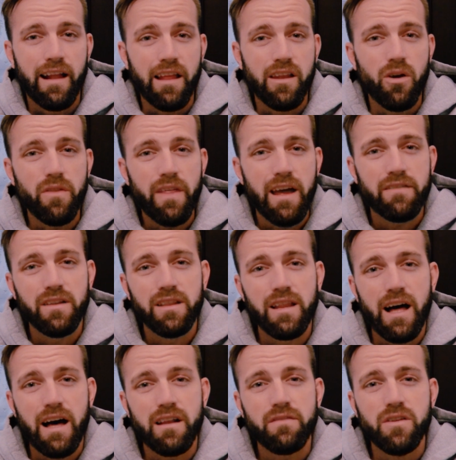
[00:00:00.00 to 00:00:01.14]
And I know they have a
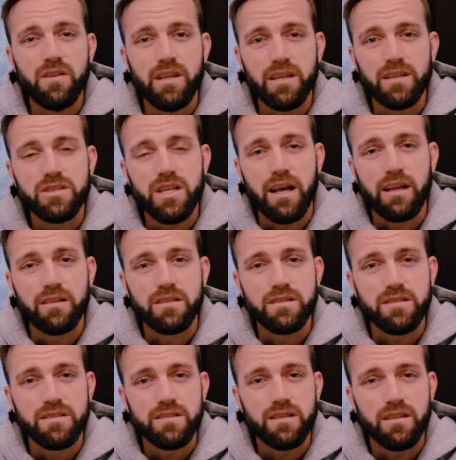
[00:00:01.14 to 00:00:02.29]
lot of unique
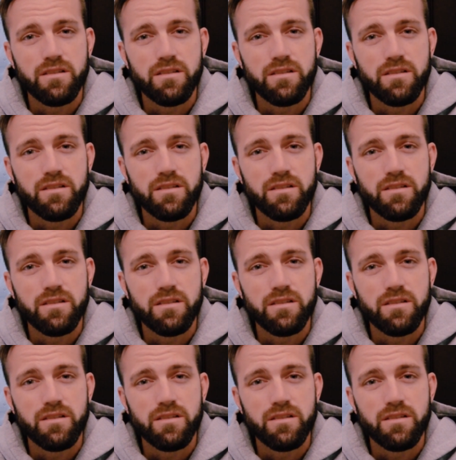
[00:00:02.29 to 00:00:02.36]
challenges